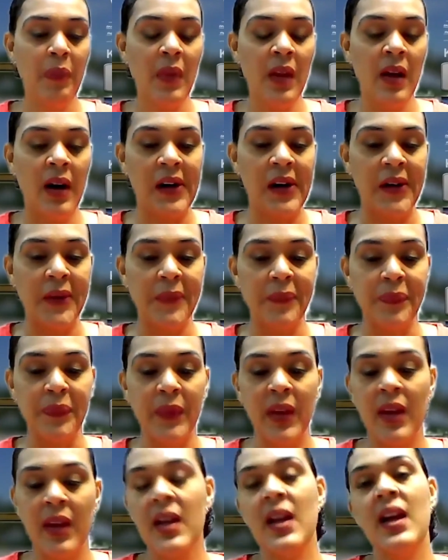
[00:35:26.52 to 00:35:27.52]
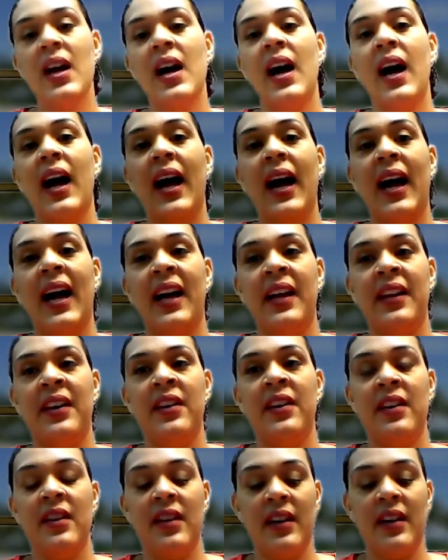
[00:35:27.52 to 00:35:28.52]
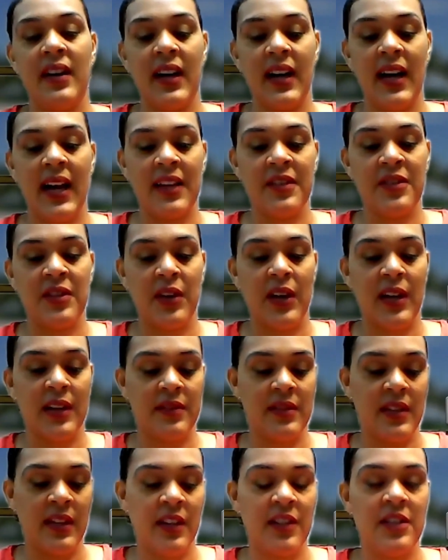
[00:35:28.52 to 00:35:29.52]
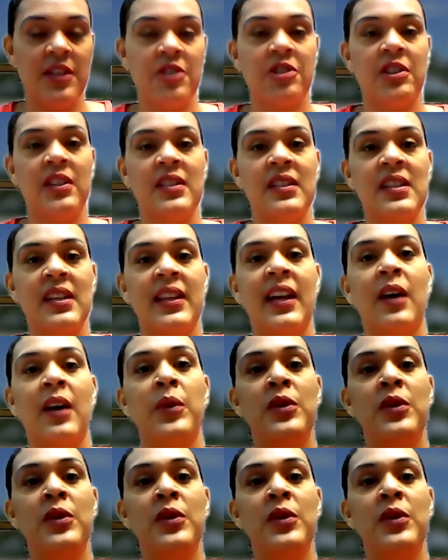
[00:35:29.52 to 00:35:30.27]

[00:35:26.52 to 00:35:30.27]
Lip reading: And as in addition to that,